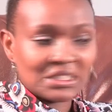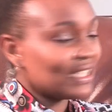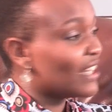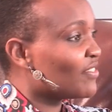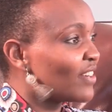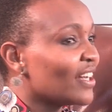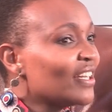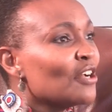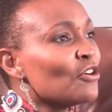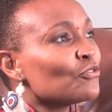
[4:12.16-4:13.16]
It never.
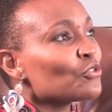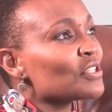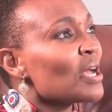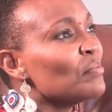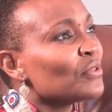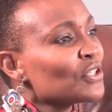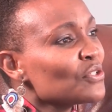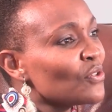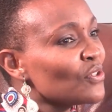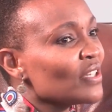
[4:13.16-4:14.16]
For some
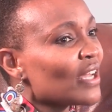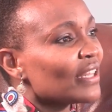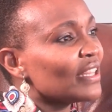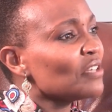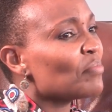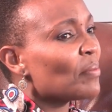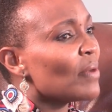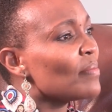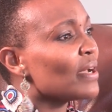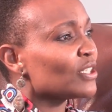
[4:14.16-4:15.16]
reason, I think my
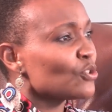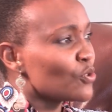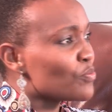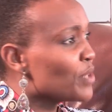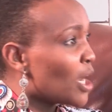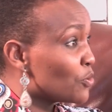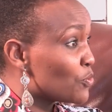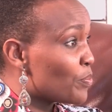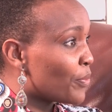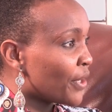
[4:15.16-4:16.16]
mom had taught me how
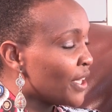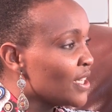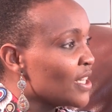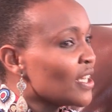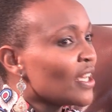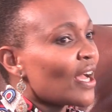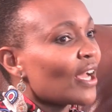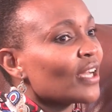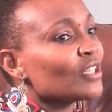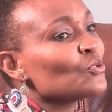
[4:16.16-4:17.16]
to pray.
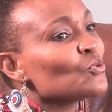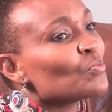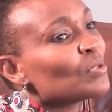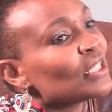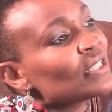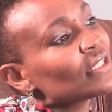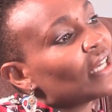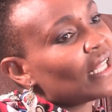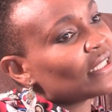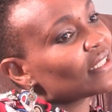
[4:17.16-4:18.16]
I used to be these
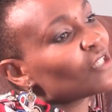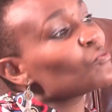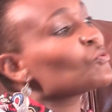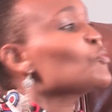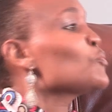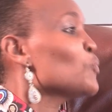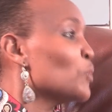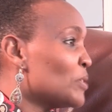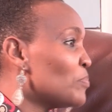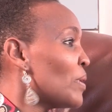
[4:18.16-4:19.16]
girls that would go to
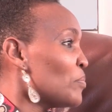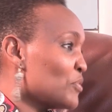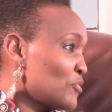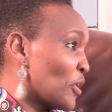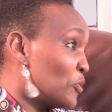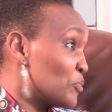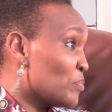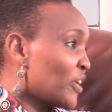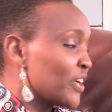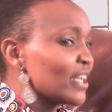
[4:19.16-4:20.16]
Goliba before I got
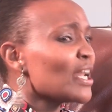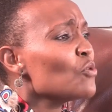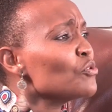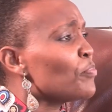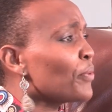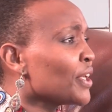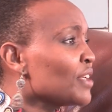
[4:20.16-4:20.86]
married. And I would pray.